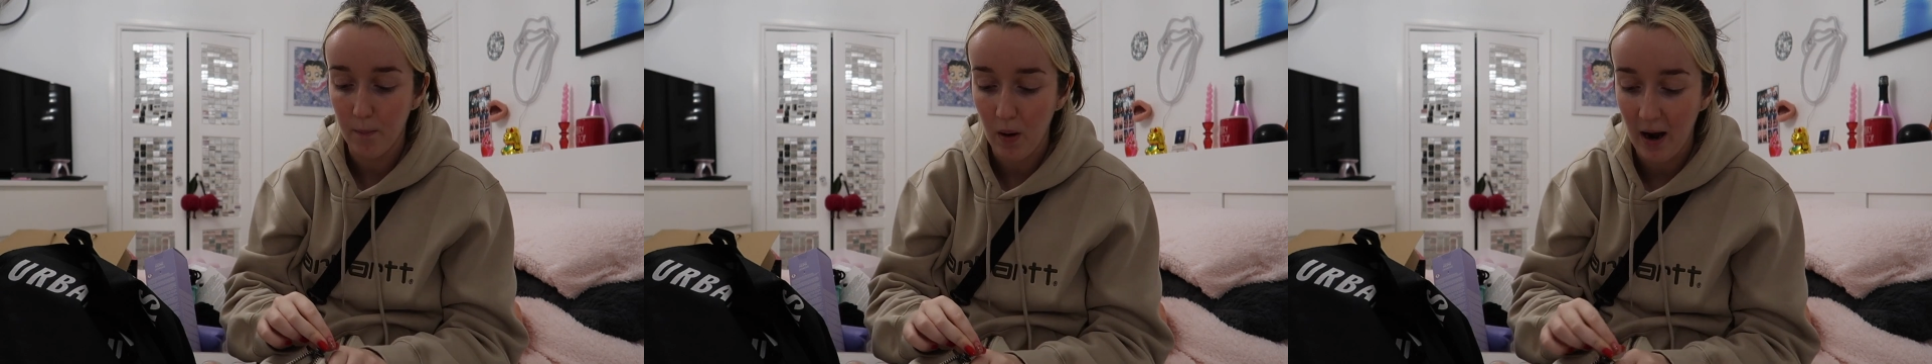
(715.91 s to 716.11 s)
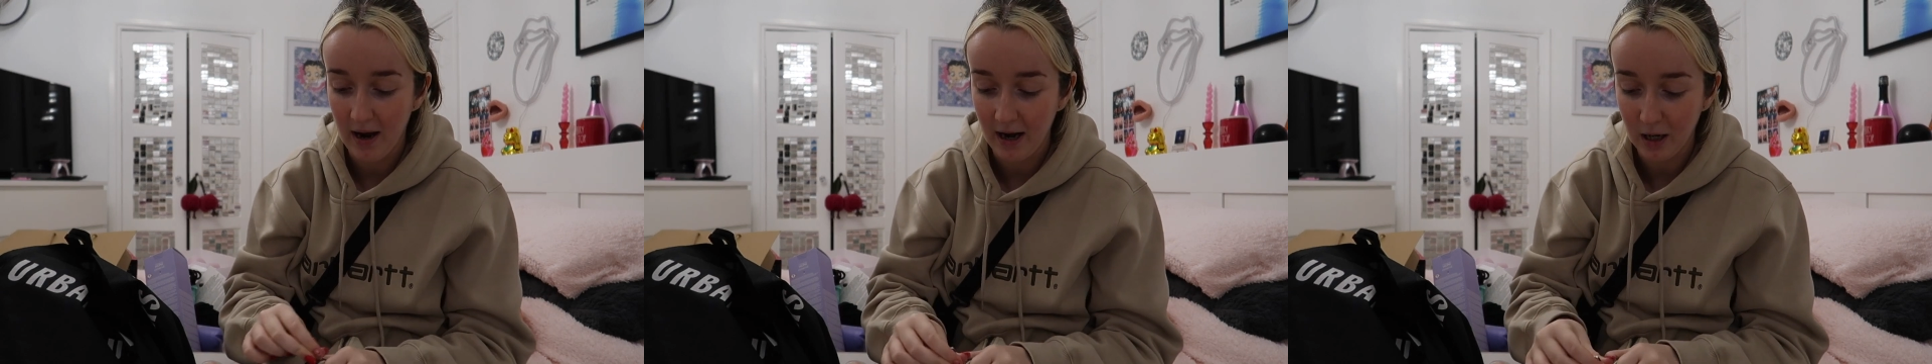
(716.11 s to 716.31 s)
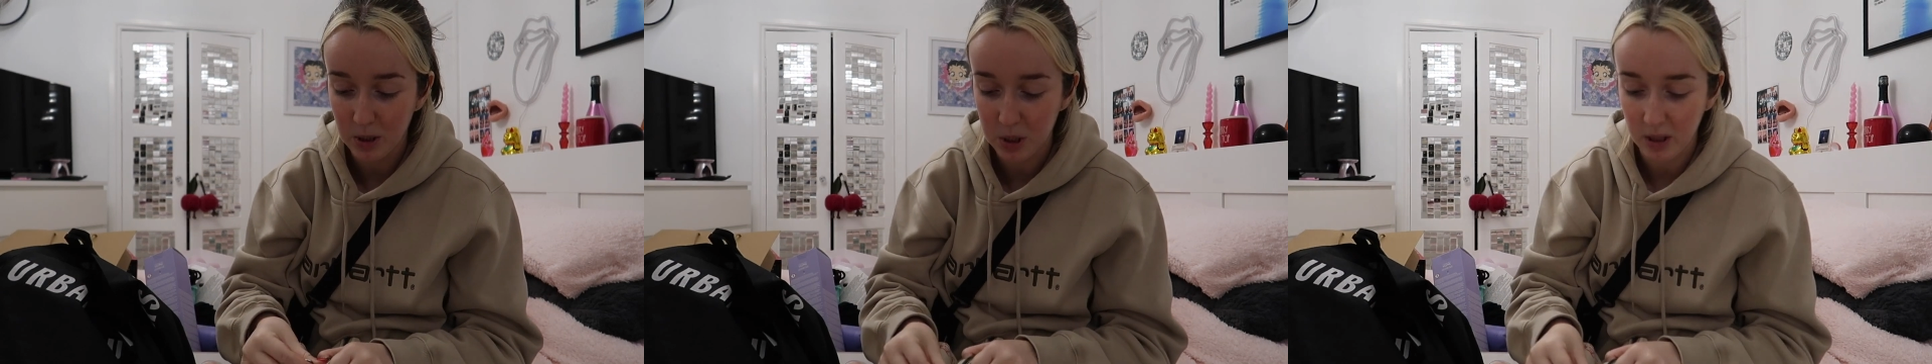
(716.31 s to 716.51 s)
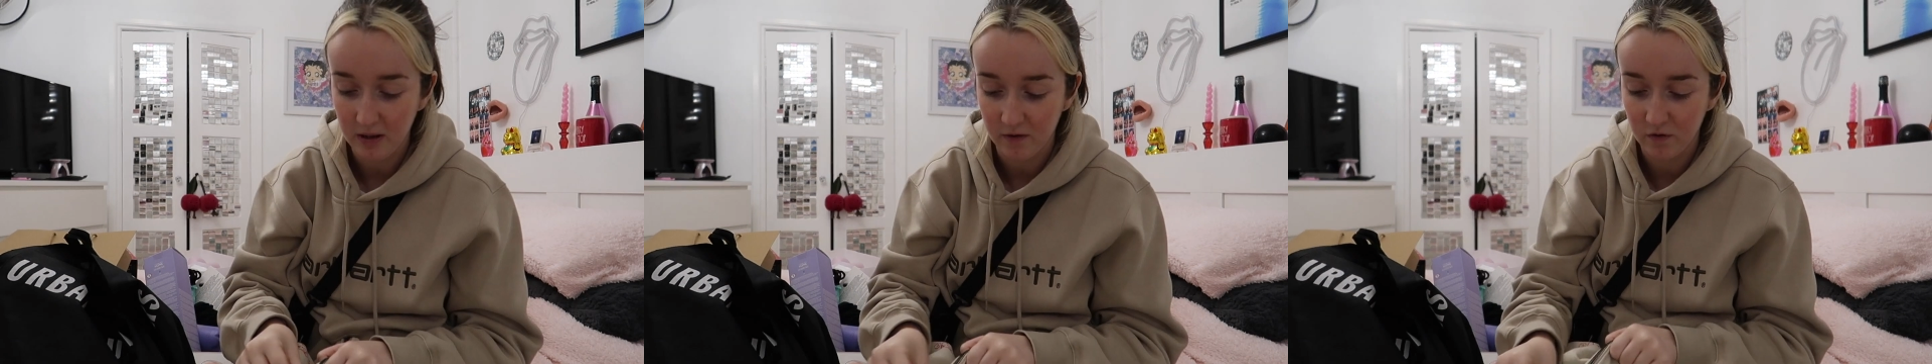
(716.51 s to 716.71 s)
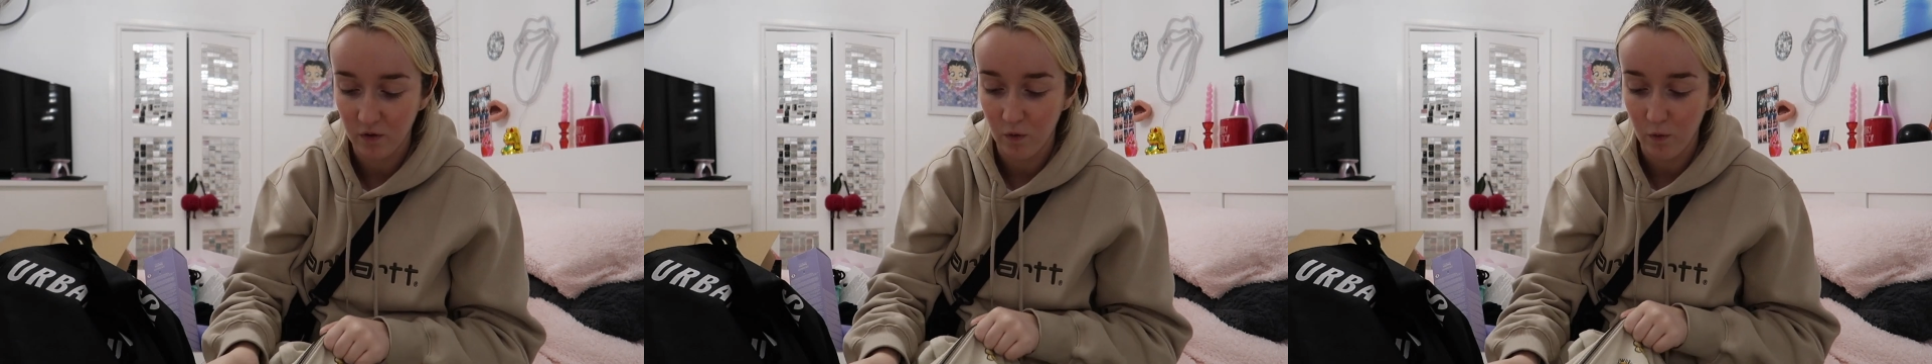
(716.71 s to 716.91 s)
but I actually
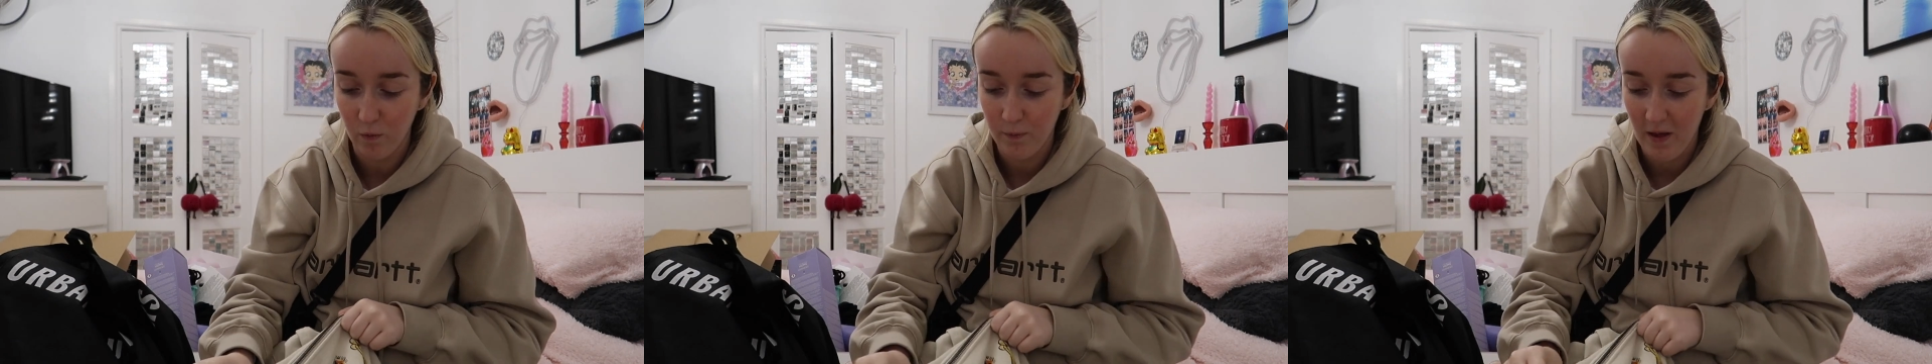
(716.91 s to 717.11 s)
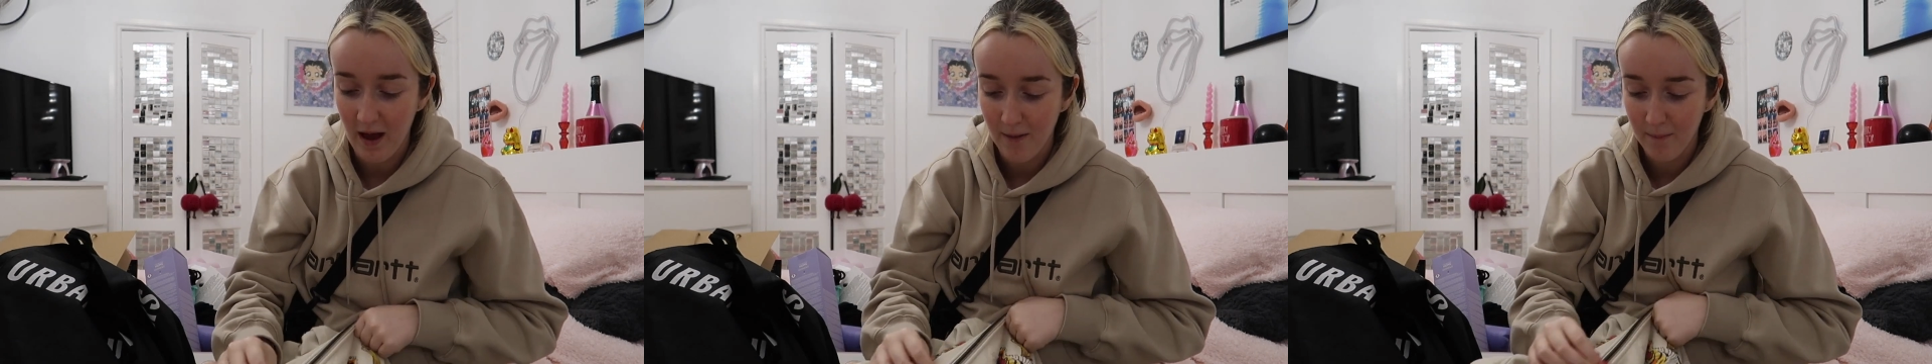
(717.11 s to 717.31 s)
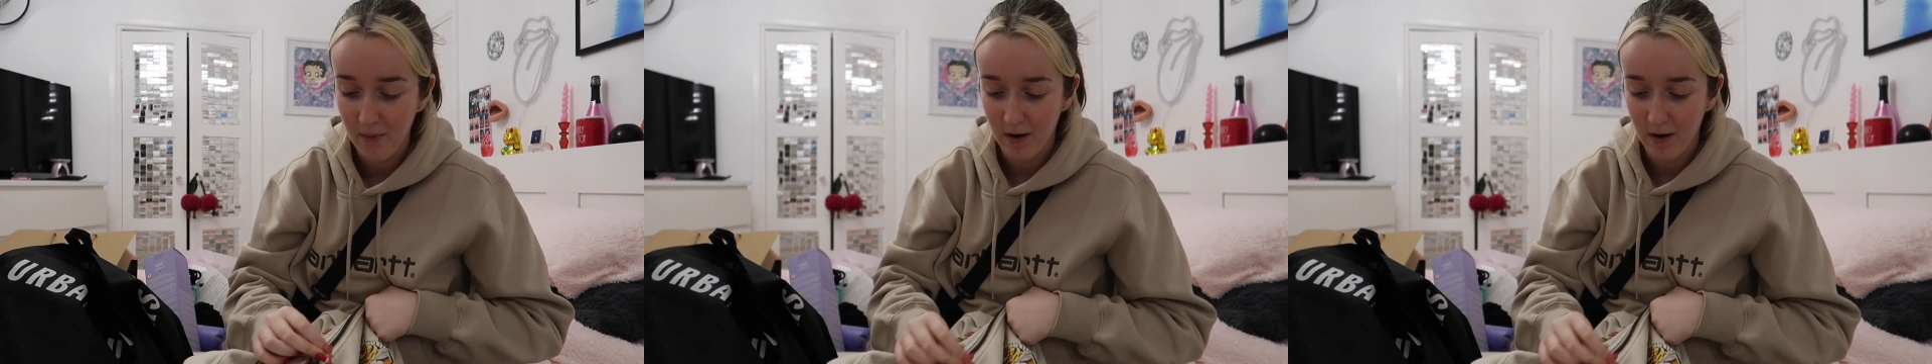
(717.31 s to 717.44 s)
sold them,